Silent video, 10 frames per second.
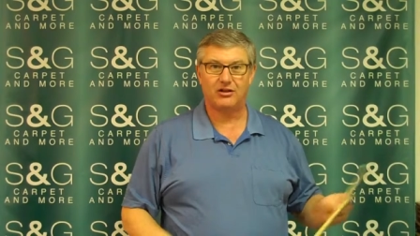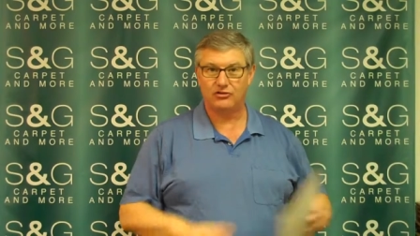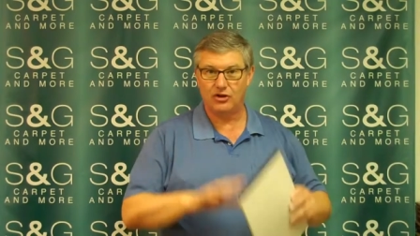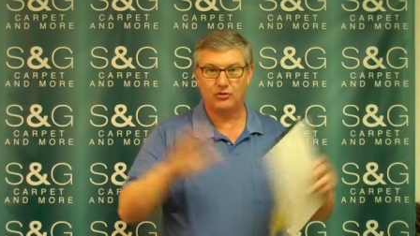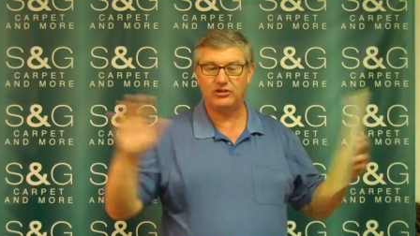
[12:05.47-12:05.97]

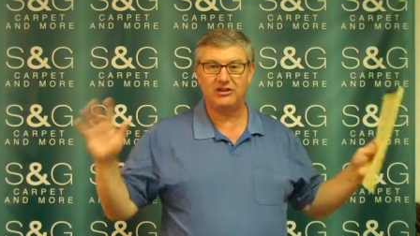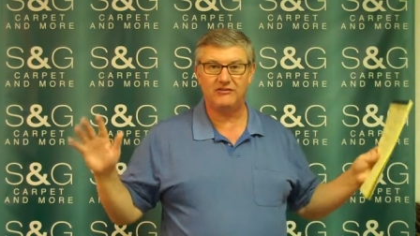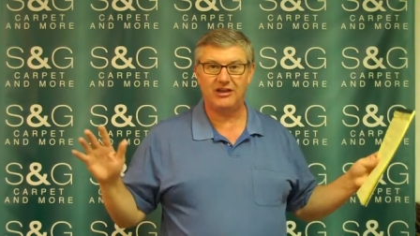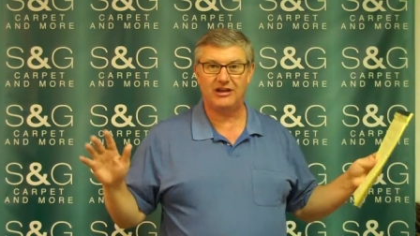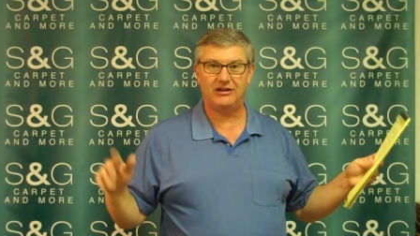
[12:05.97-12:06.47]
No
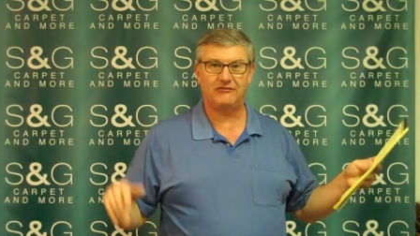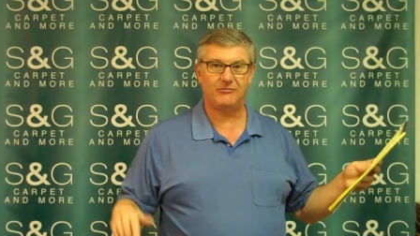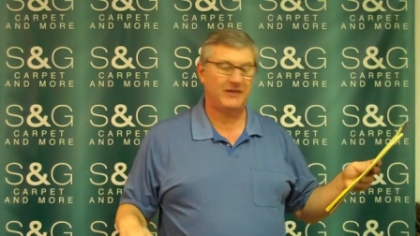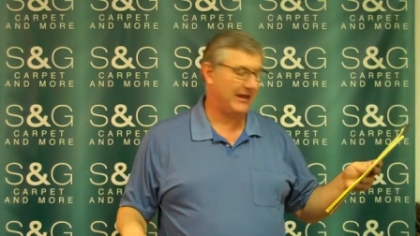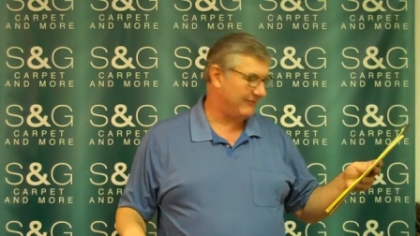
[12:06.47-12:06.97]
deviating
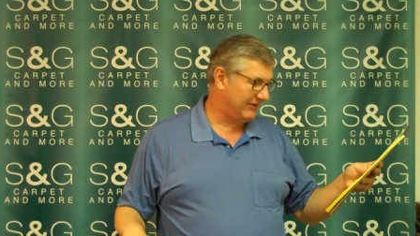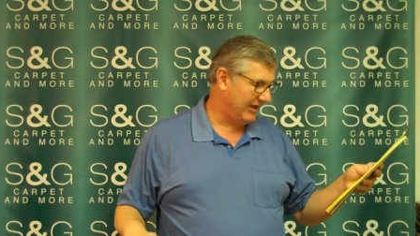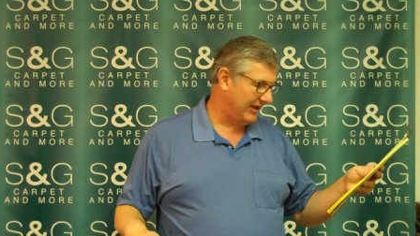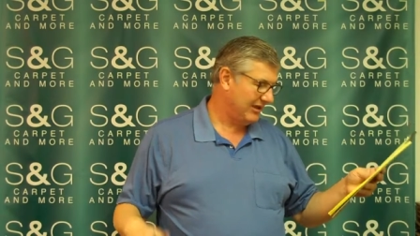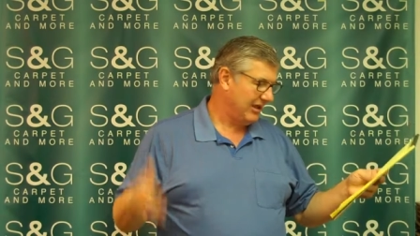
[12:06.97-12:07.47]
from that,
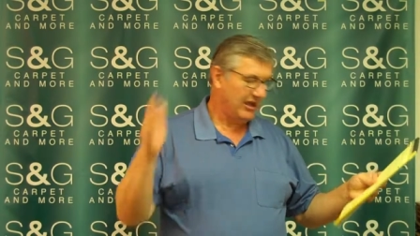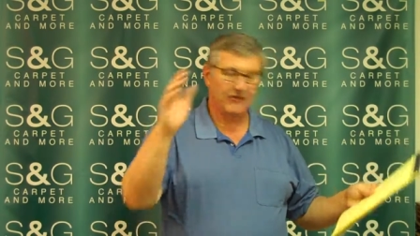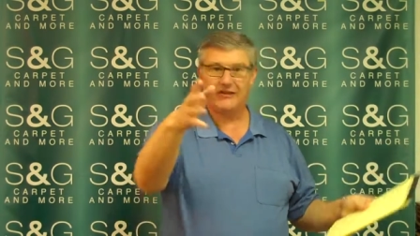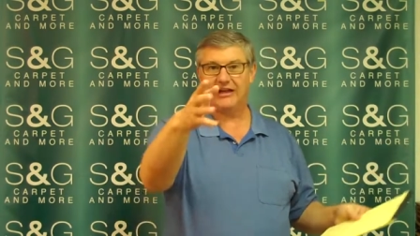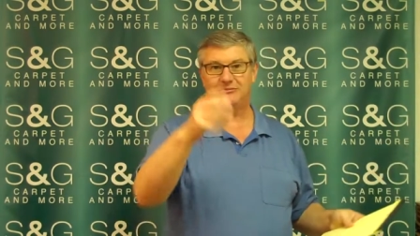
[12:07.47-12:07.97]
okay?
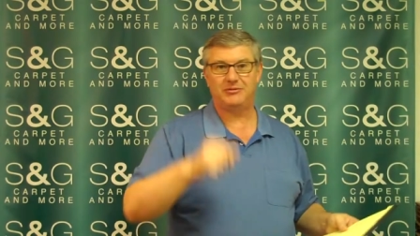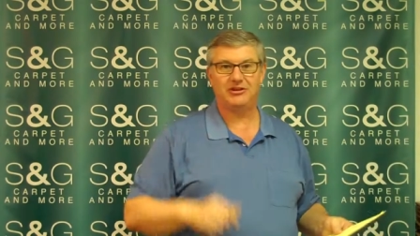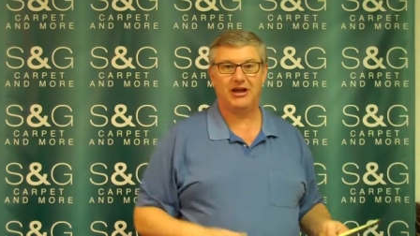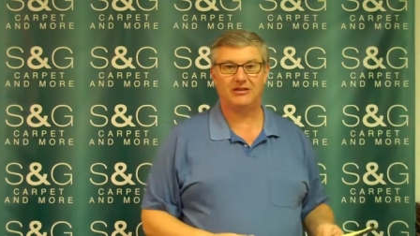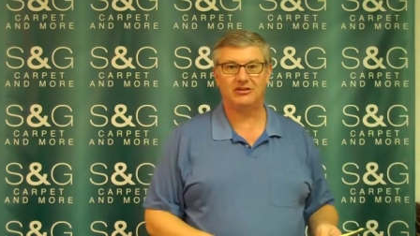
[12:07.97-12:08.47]
And last but
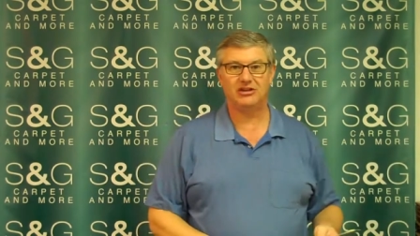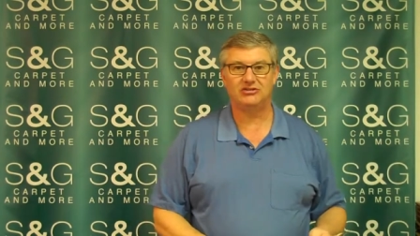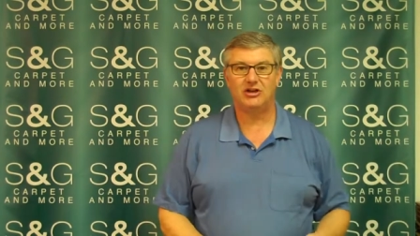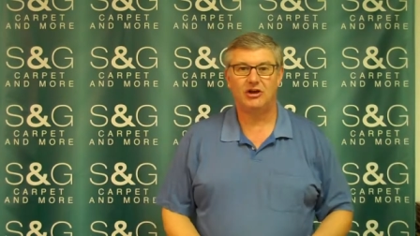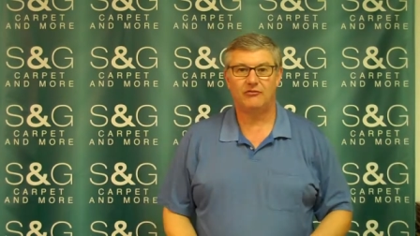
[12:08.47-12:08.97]
not
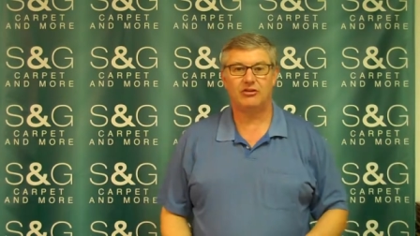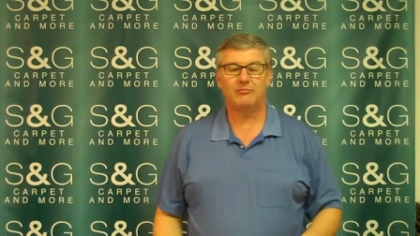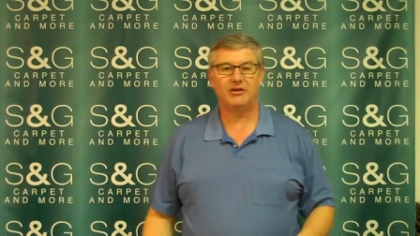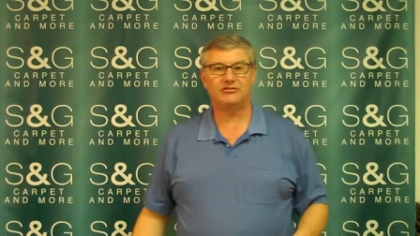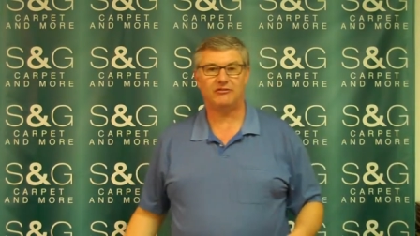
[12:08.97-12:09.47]
least, for the
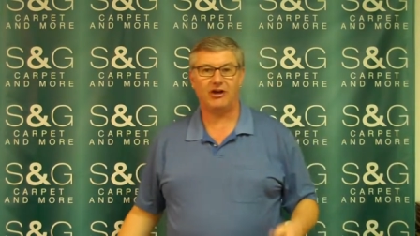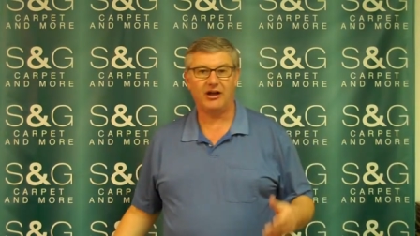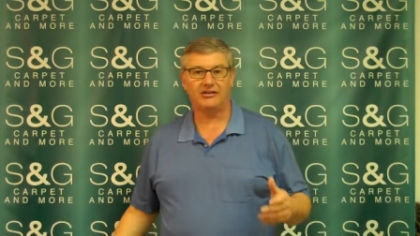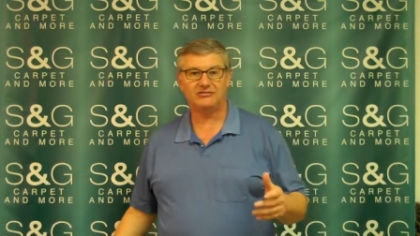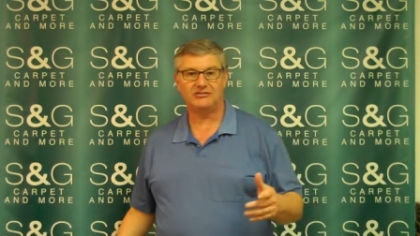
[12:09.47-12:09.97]
months of
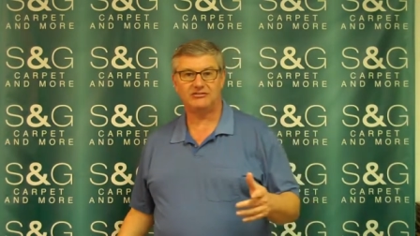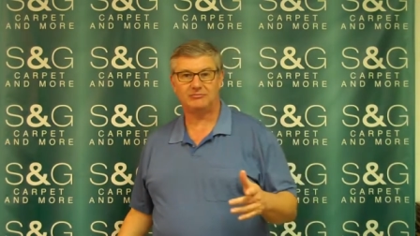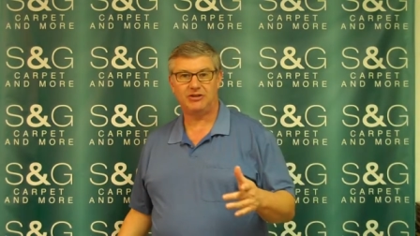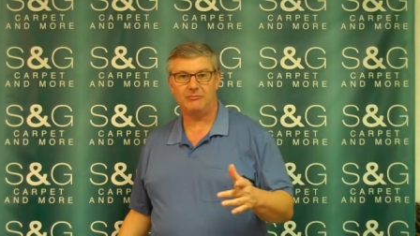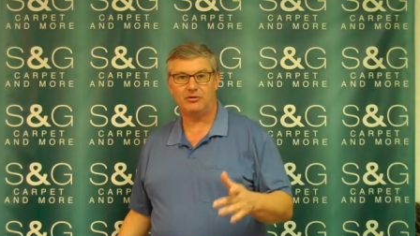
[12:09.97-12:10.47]
August and
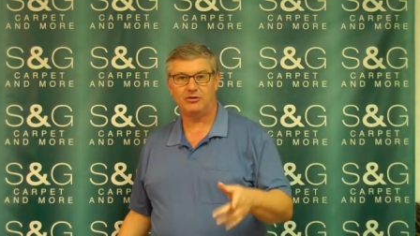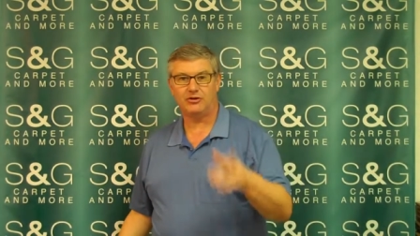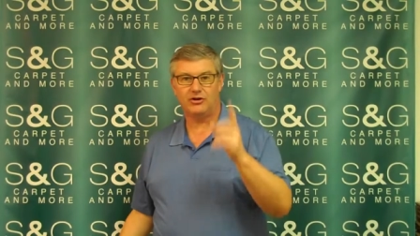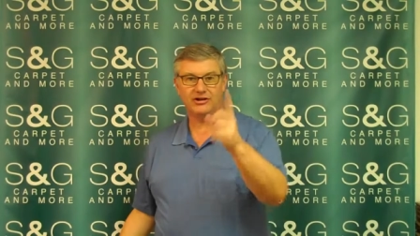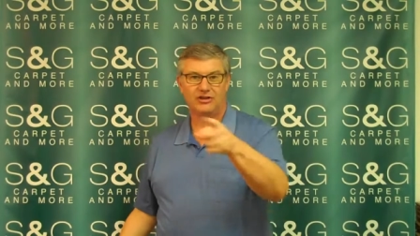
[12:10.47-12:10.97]
September, you're
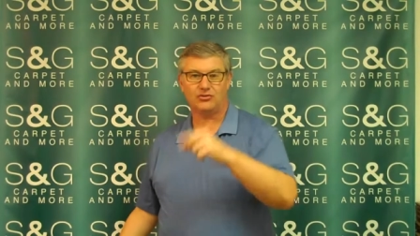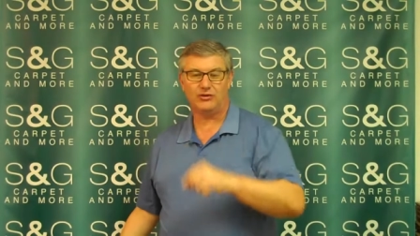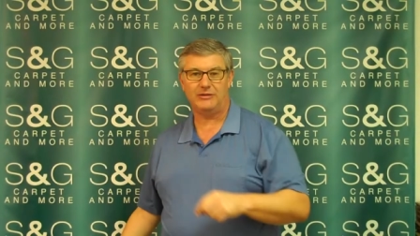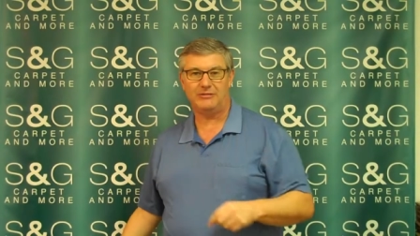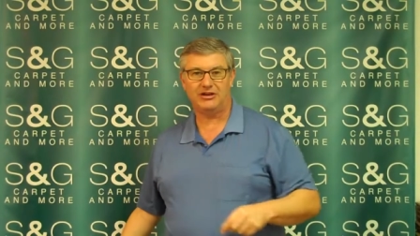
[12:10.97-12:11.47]
going to get
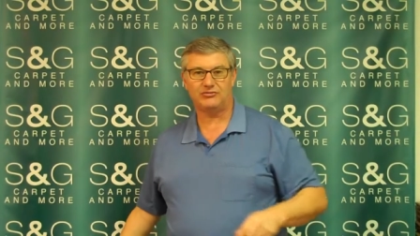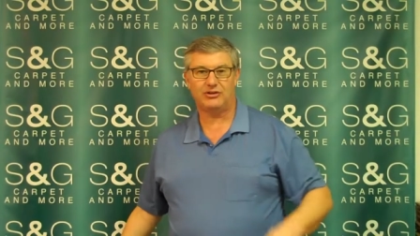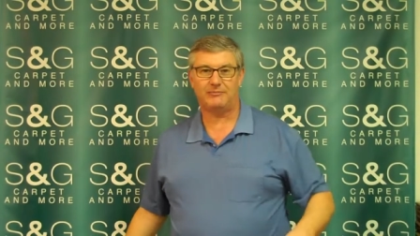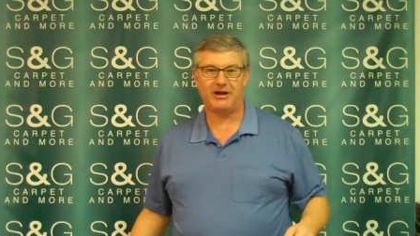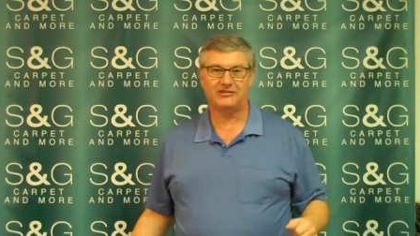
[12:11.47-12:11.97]
$20 for
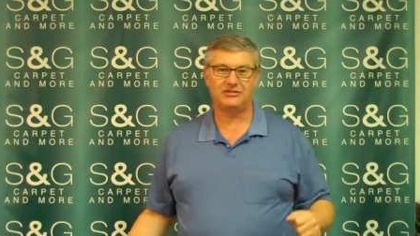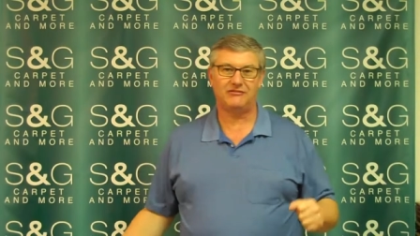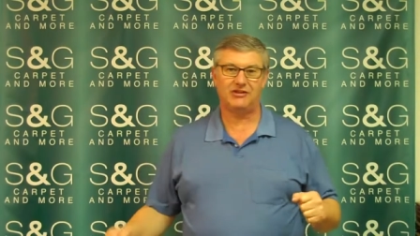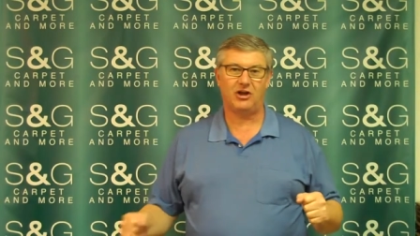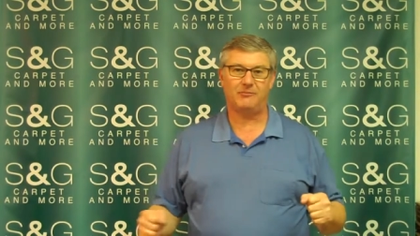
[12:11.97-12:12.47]
the
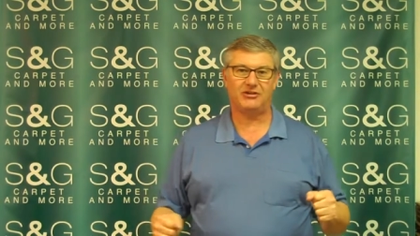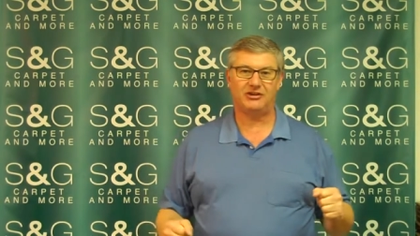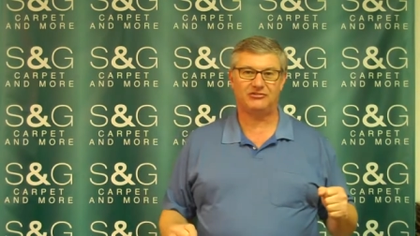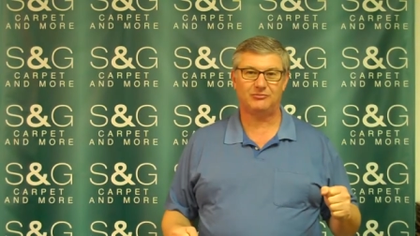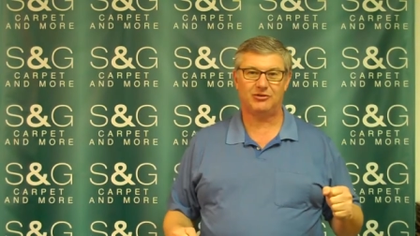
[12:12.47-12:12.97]
positive Yelp and
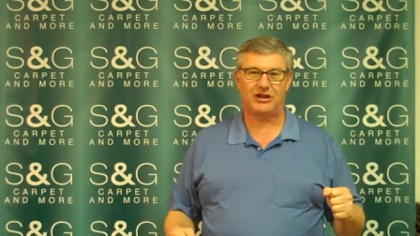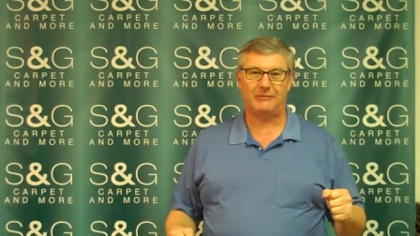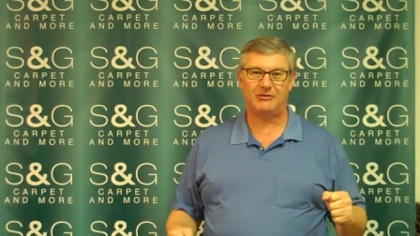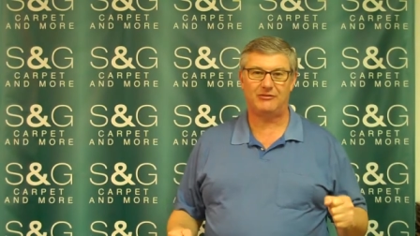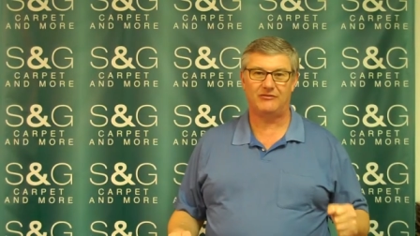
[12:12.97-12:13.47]
customer
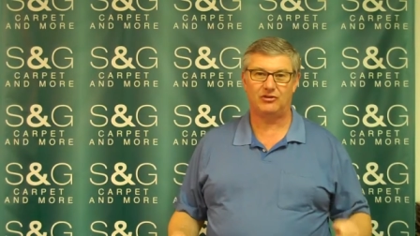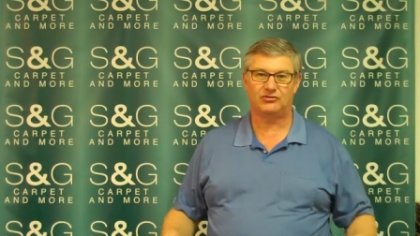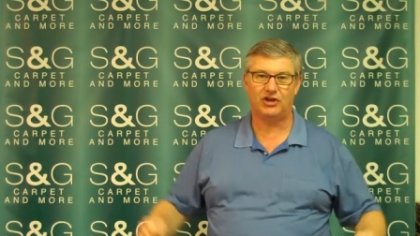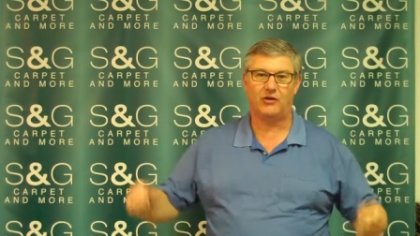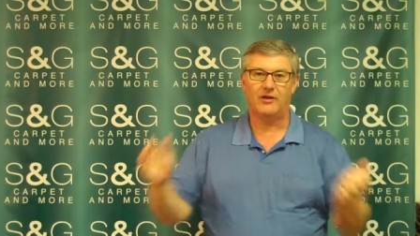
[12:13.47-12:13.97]
lobby reviews.
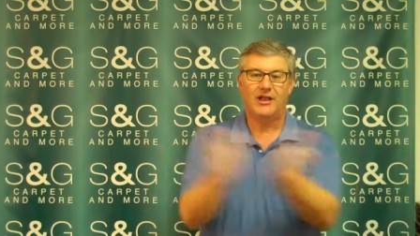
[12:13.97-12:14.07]
So,